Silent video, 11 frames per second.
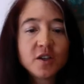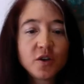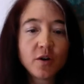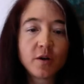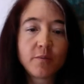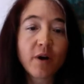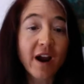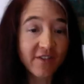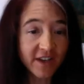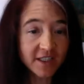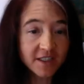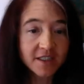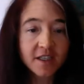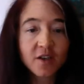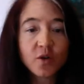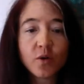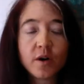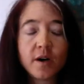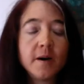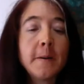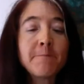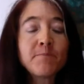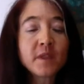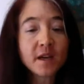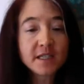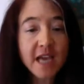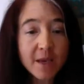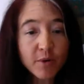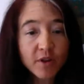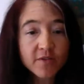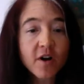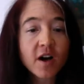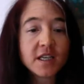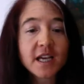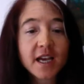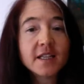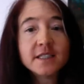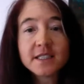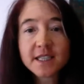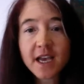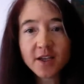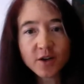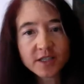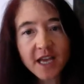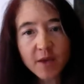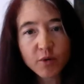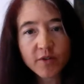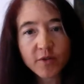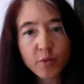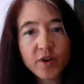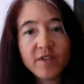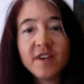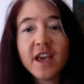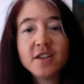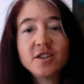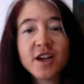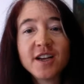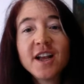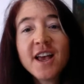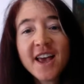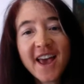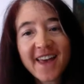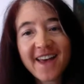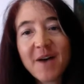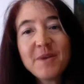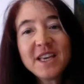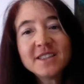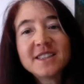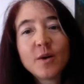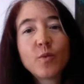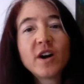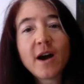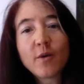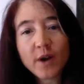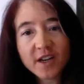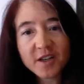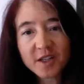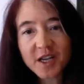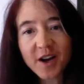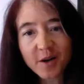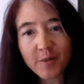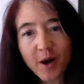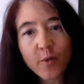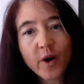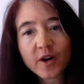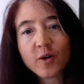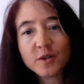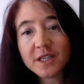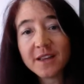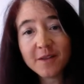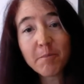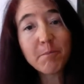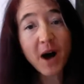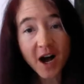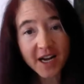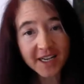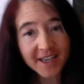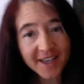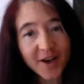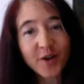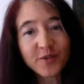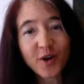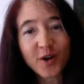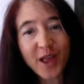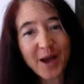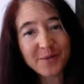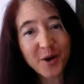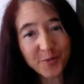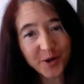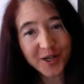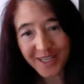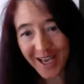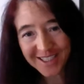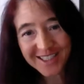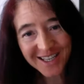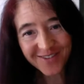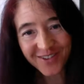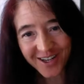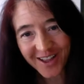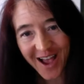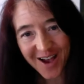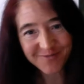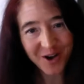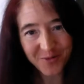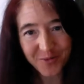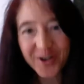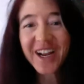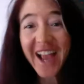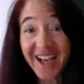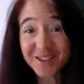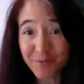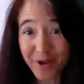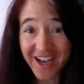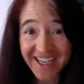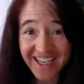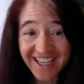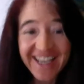your preface, your table of contents and your table of abbreviation. that means that we're now ready to talk about what goes in the body of your lab notebook. Yes, even a lab notebook has a body.